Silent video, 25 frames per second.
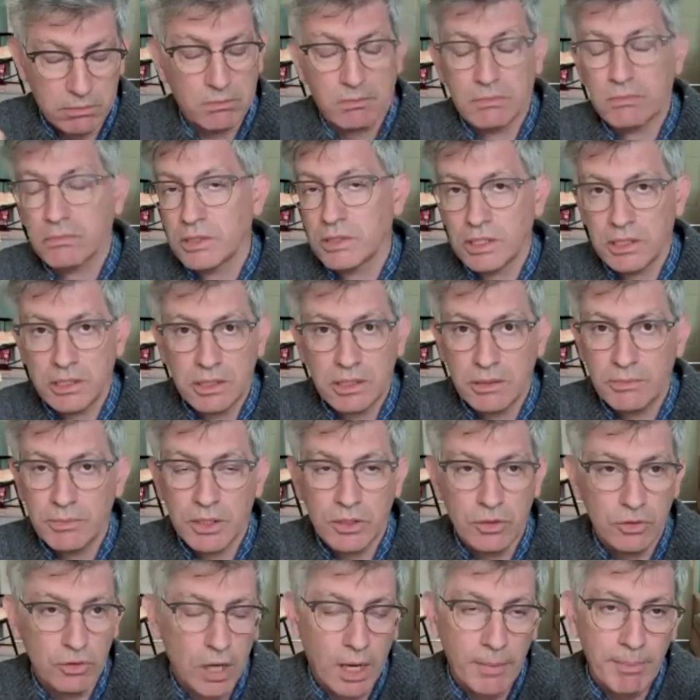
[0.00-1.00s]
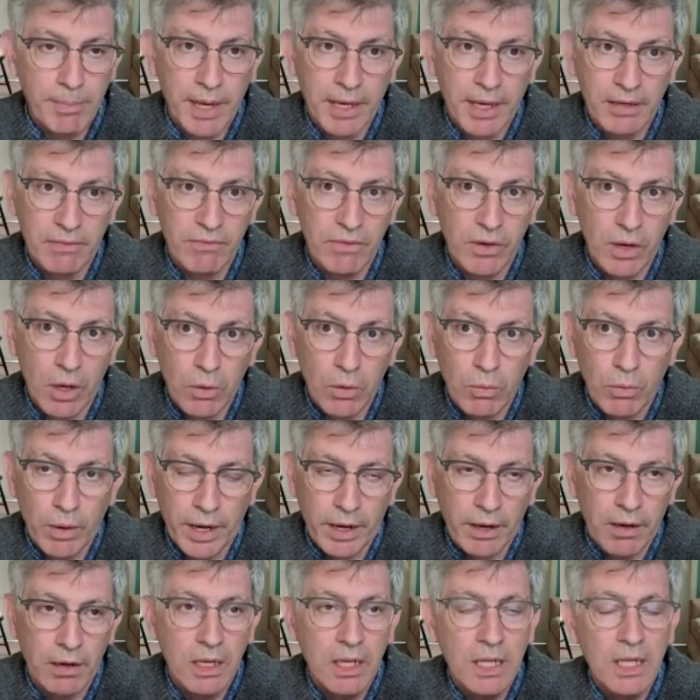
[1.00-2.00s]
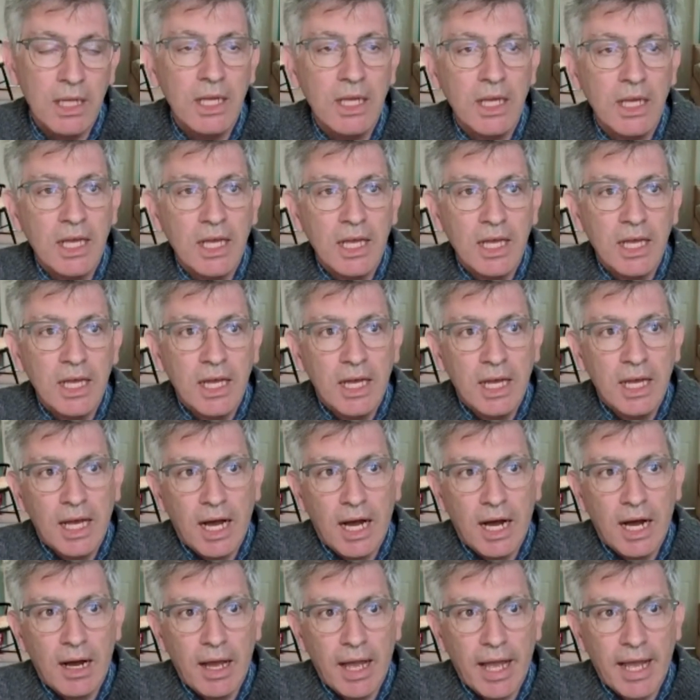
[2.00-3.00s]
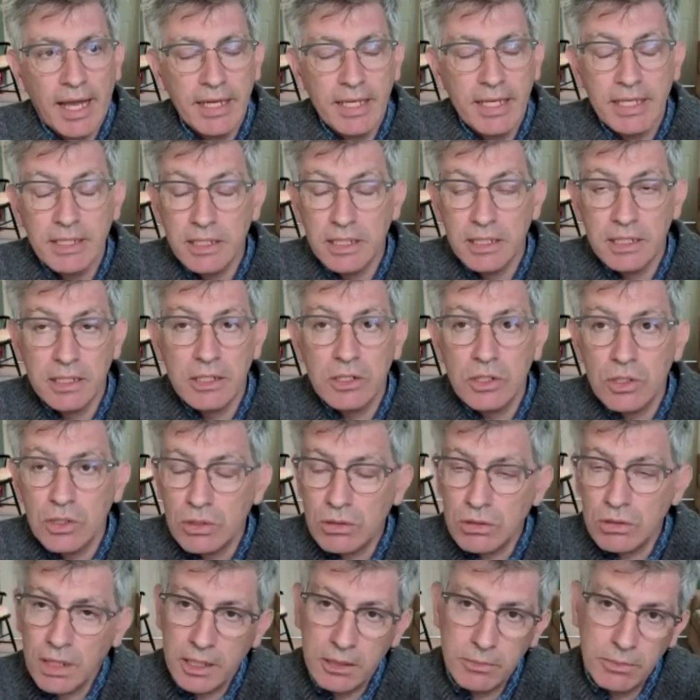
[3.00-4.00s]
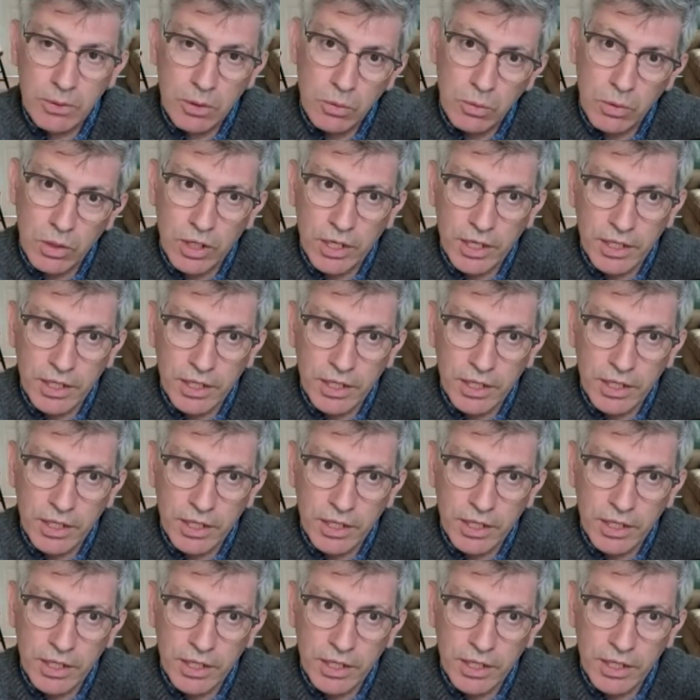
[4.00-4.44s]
seem to drop out of nowhere. And he did incredible work in